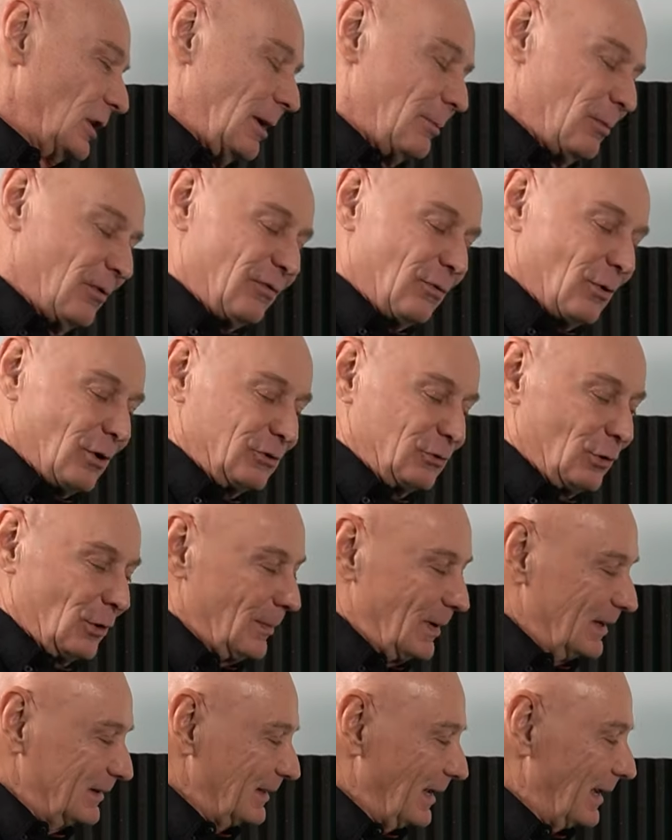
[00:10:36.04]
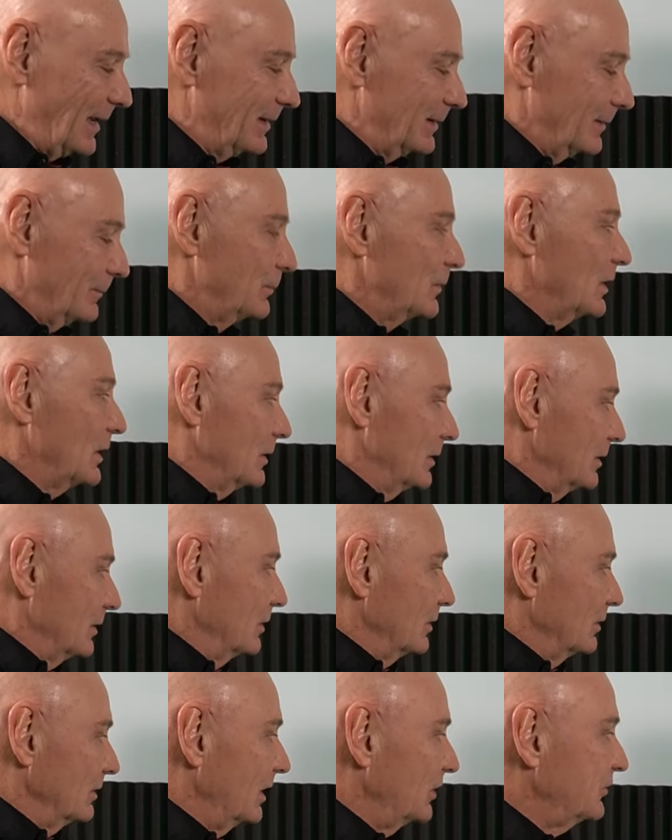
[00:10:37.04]
come before I talk about that.
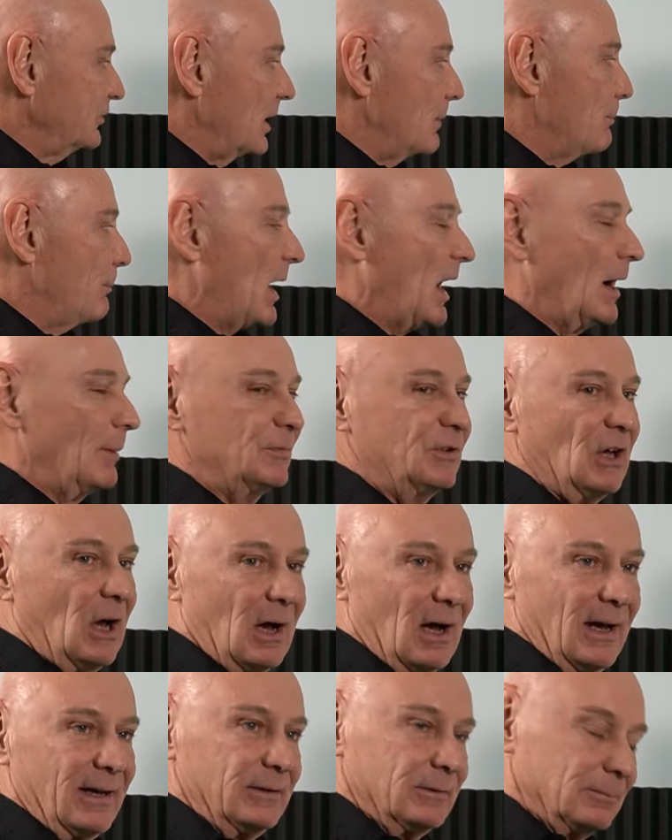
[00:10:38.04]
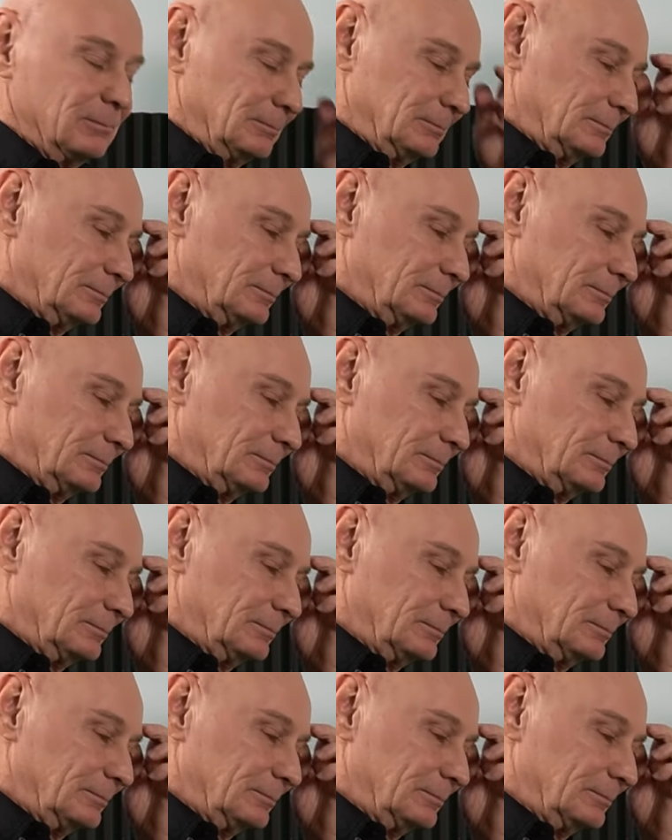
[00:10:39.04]
Let's say Bob died